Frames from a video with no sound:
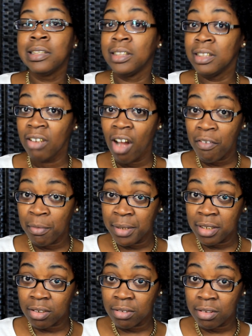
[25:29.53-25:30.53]
It's hard for
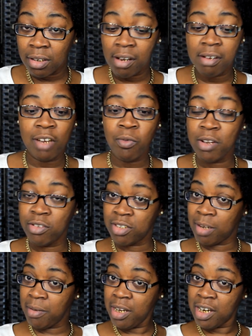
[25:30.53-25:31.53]
me too, girl. That's why you see me